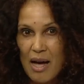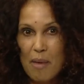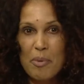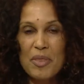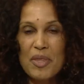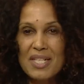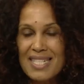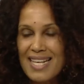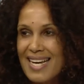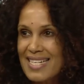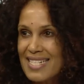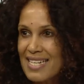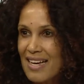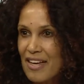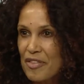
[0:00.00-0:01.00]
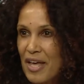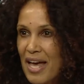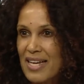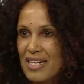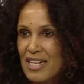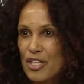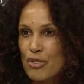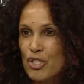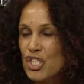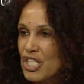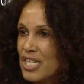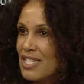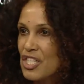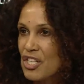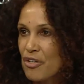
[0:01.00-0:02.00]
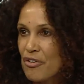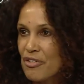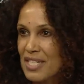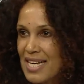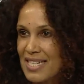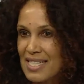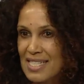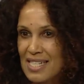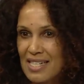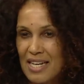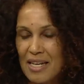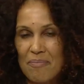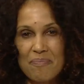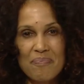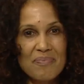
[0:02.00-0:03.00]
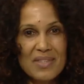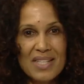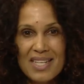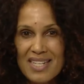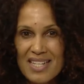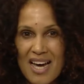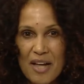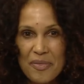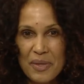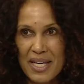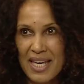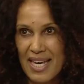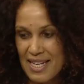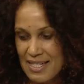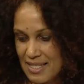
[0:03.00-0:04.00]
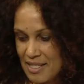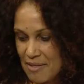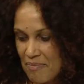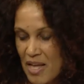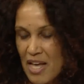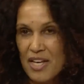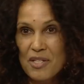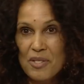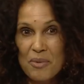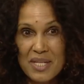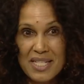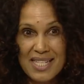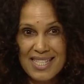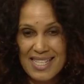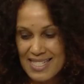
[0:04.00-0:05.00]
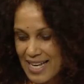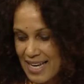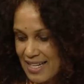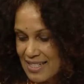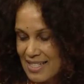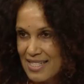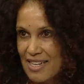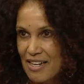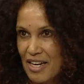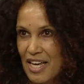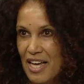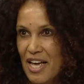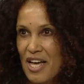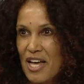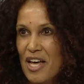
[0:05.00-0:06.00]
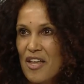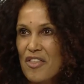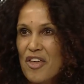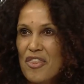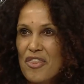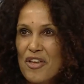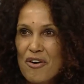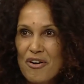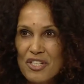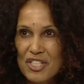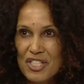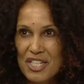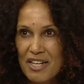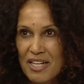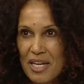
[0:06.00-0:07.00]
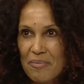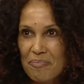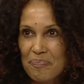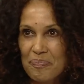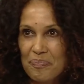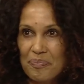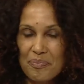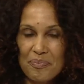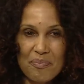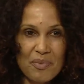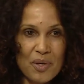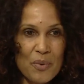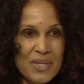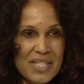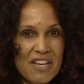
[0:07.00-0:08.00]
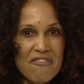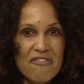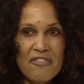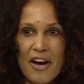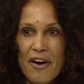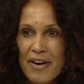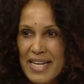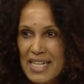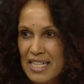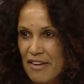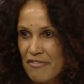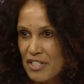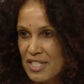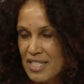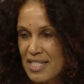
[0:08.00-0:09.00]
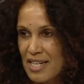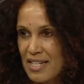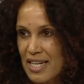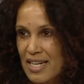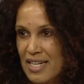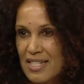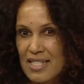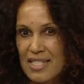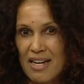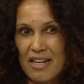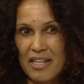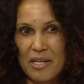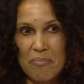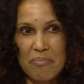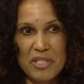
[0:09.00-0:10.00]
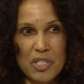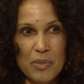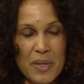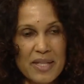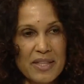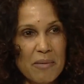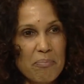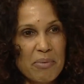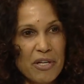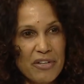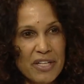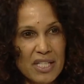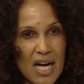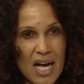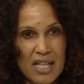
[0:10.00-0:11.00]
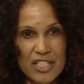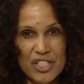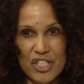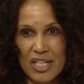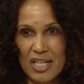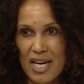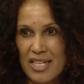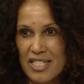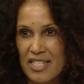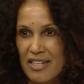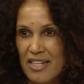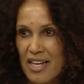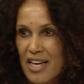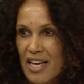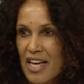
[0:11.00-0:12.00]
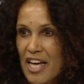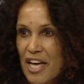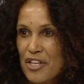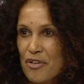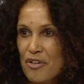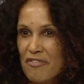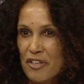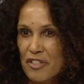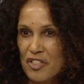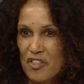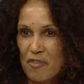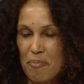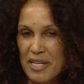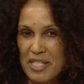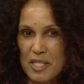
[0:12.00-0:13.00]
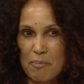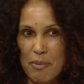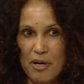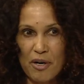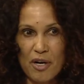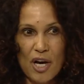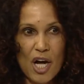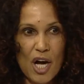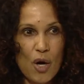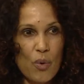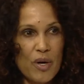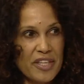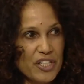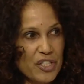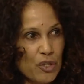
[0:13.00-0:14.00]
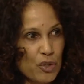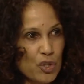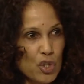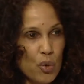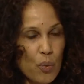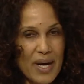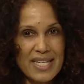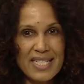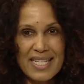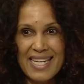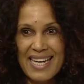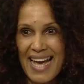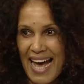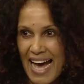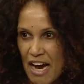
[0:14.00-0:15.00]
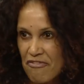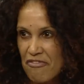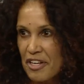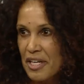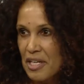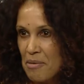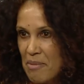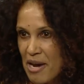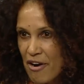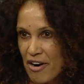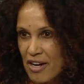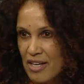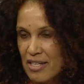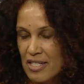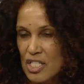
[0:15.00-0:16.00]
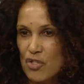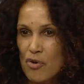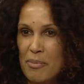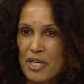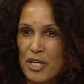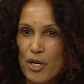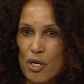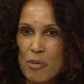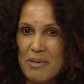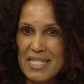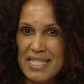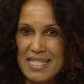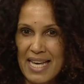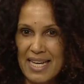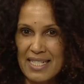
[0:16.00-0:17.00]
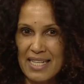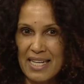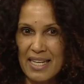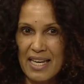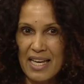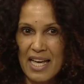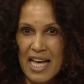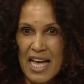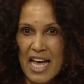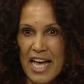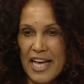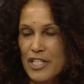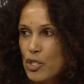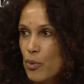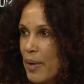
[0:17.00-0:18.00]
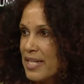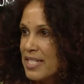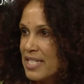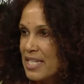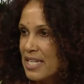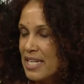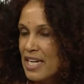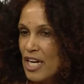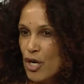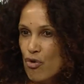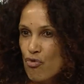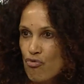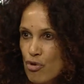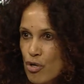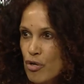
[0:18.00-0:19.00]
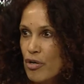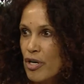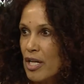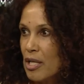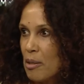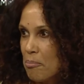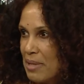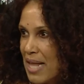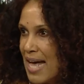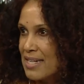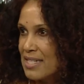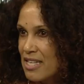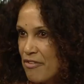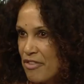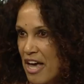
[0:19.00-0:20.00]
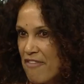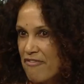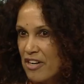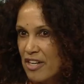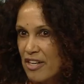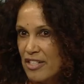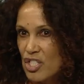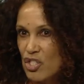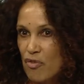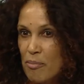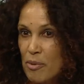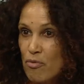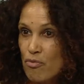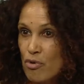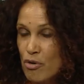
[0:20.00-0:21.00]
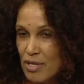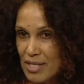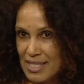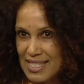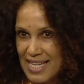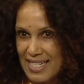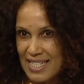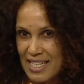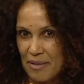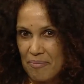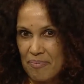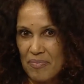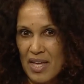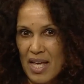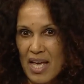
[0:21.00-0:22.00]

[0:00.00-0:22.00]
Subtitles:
But this idea that your genes are your destiny, not the case. So this is the second study. The third study was a very clever study done between the Imperial College in London and University of Pittsburgh, where they took 20 African Americans from an urban setting and 20 rural Black South Africans from a rural setting.